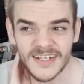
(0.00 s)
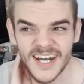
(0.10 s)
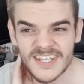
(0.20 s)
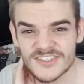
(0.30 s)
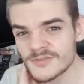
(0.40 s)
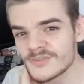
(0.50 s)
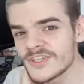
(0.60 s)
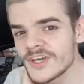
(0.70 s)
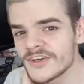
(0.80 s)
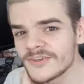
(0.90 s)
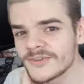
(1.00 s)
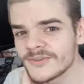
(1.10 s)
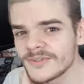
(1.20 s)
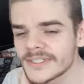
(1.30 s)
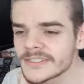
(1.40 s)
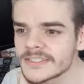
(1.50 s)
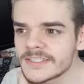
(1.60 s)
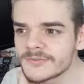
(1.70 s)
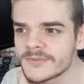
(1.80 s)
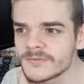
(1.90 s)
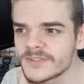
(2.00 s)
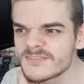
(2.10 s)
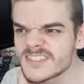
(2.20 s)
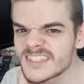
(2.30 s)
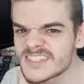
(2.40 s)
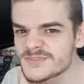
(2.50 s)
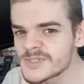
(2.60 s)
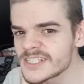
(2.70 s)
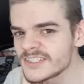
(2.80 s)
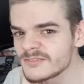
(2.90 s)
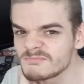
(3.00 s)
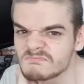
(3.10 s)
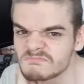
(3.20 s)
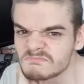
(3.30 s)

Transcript: I don't know if it would have done as well.